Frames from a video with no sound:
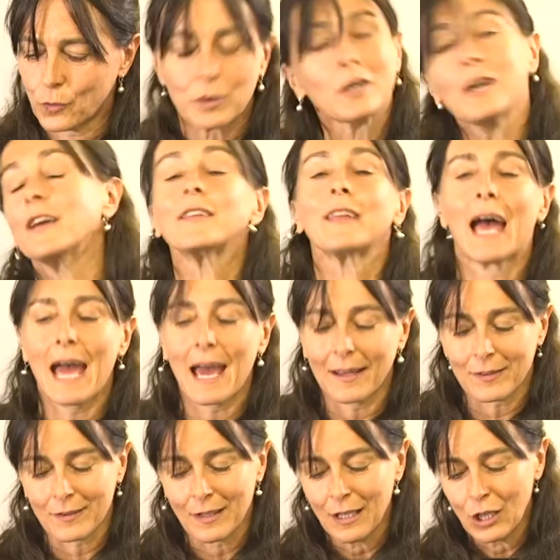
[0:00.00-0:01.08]
we're going to
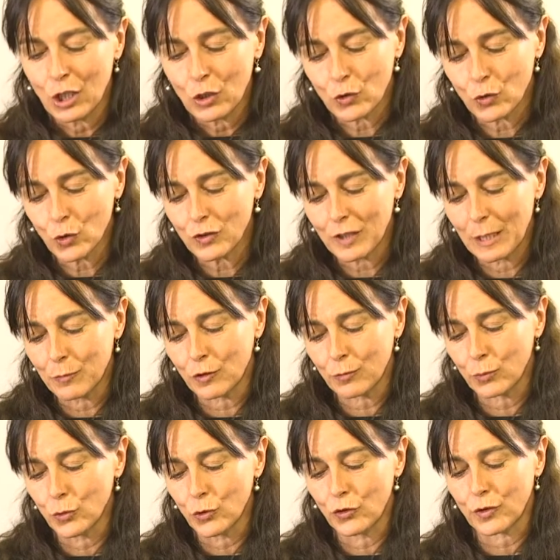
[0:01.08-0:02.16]
add 2
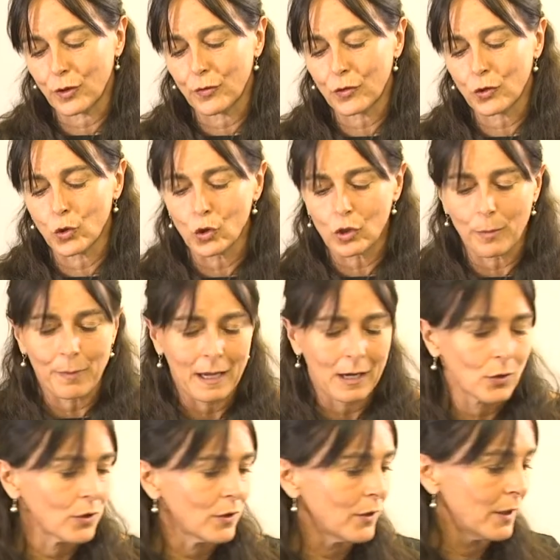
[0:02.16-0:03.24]
tablespoons of cocoa
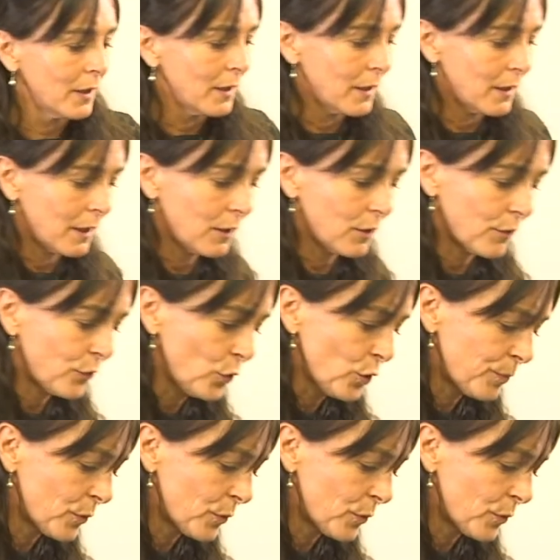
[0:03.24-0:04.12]
powder in the food